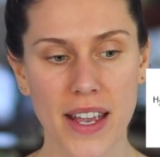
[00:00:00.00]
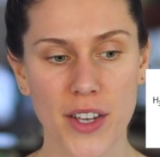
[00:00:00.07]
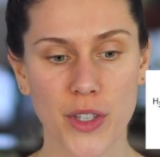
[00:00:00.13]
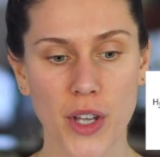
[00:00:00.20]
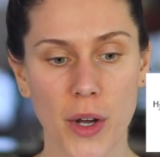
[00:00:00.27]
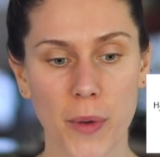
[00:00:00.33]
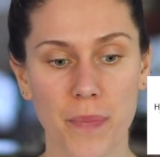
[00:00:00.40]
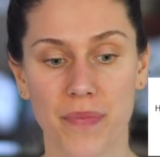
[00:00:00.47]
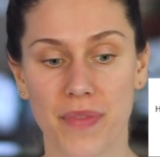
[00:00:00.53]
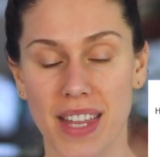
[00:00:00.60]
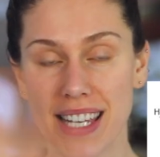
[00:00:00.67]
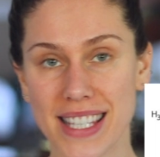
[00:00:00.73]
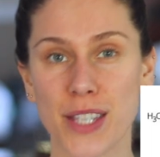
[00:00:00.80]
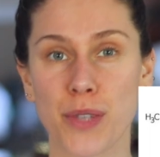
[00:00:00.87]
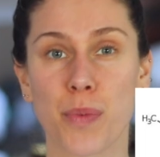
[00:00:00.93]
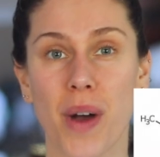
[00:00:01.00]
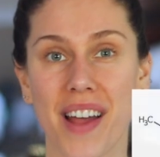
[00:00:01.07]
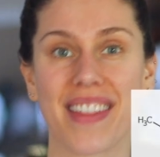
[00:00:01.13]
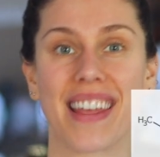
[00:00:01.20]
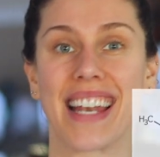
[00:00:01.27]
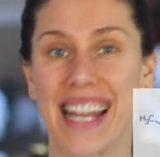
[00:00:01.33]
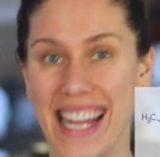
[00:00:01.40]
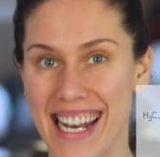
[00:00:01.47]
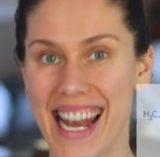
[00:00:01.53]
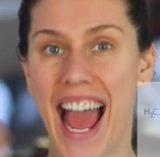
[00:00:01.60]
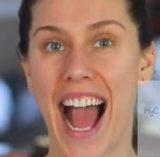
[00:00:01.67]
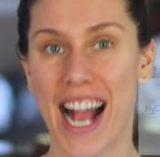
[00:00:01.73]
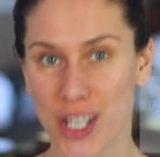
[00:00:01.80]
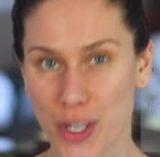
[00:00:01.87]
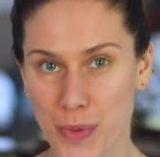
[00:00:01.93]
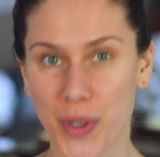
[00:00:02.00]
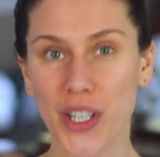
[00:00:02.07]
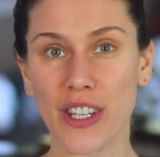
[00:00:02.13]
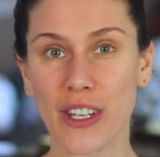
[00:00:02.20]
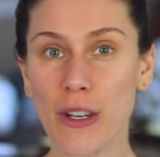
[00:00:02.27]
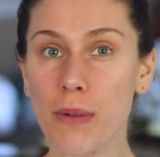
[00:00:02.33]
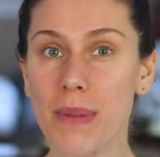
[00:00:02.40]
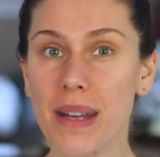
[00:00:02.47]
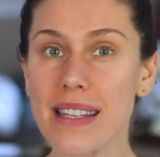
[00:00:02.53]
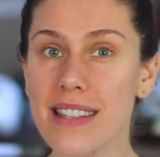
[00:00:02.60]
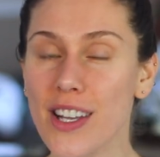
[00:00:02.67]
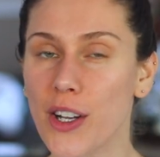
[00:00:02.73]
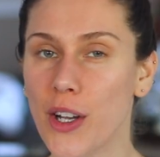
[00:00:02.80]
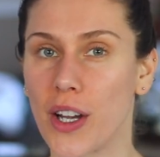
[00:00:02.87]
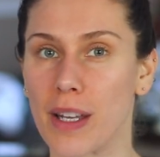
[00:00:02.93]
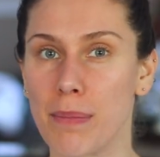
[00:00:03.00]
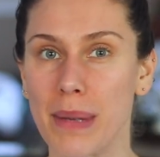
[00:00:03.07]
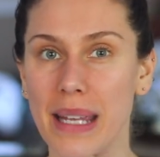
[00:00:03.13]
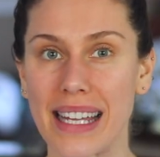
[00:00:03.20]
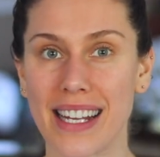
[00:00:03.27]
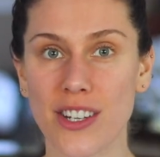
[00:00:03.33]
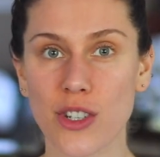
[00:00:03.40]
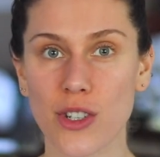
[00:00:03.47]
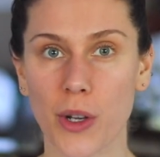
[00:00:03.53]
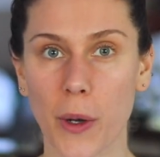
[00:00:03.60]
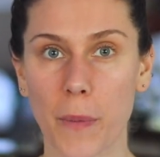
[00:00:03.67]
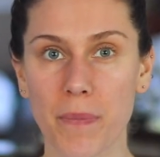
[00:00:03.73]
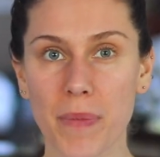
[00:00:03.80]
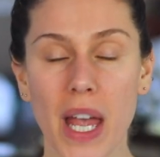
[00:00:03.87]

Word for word: So this is one that in actual humans could be an issue.